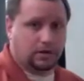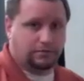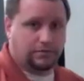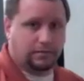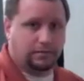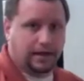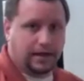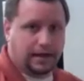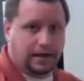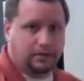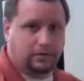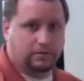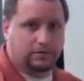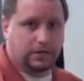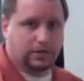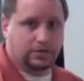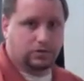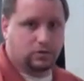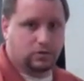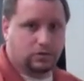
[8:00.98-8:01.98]
off the back on
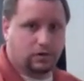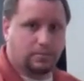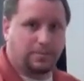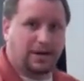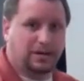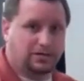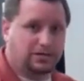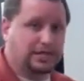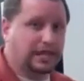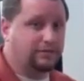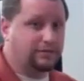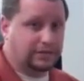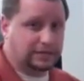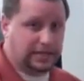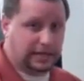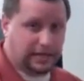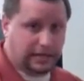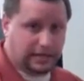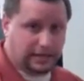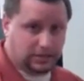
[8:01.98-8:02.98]
this one are about
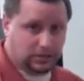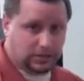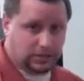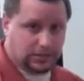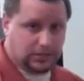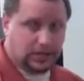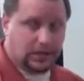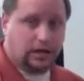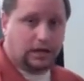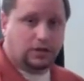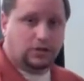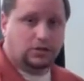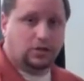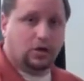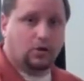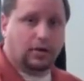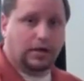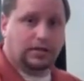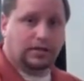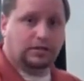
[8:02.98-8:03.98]
17 inches,
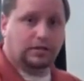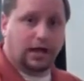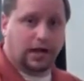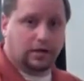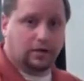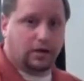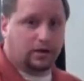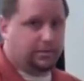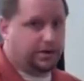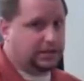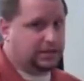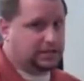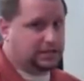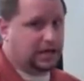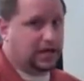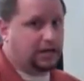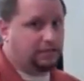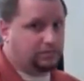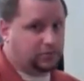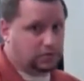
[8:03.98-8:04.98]
so it's not going to be
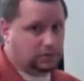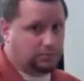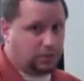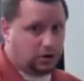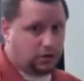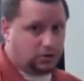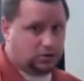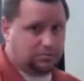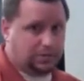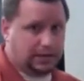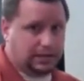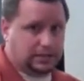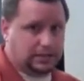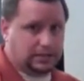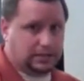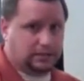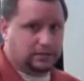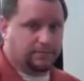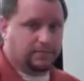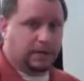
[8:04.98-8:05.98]
designed for smaller
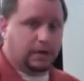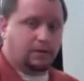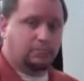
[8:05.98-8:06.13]
spaces.